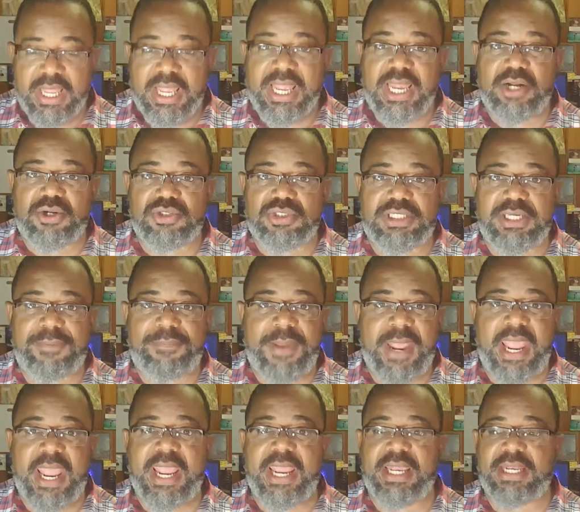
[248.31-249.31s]
LG
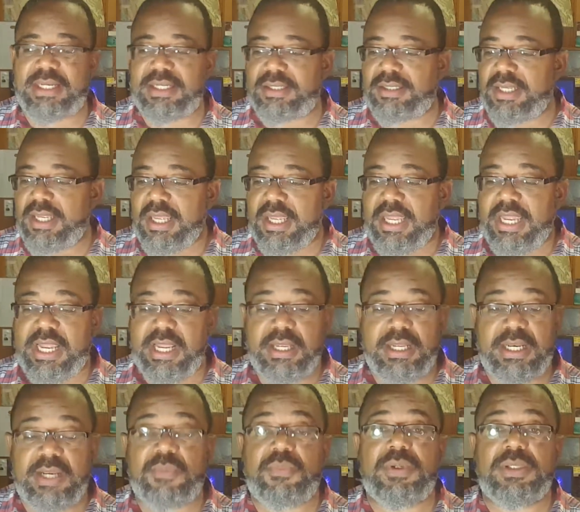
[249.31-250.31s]
pad, and
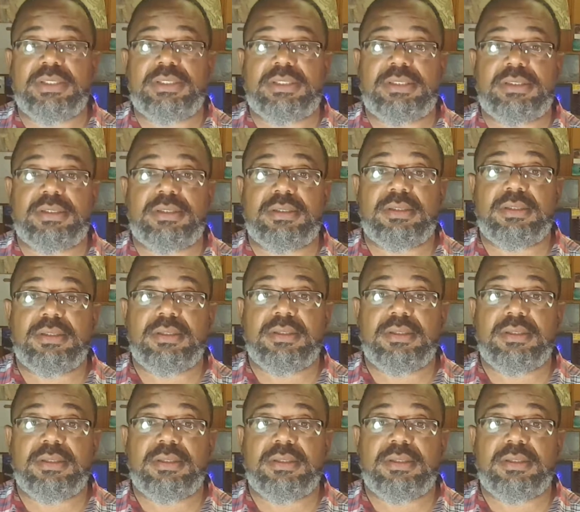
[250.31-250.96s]
it was